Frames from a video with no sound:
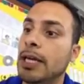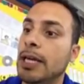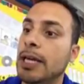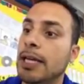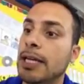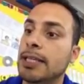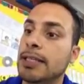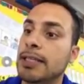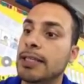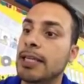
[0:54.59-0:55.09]

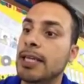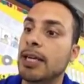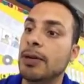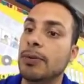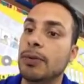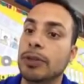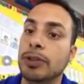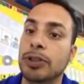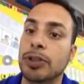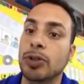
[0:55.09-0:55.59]
is
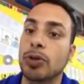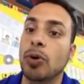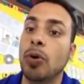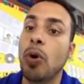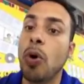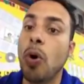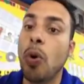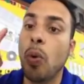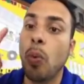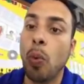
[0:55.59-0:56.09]
equal to
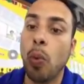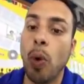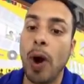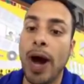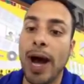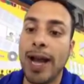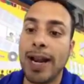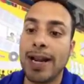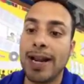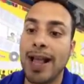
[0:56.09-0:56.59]

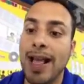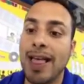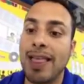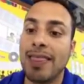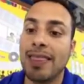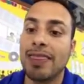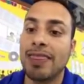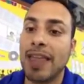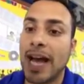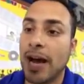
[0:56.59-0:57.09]

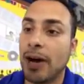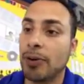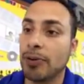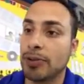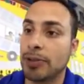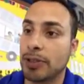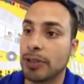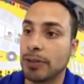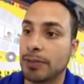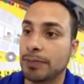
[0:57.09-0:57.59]
1,000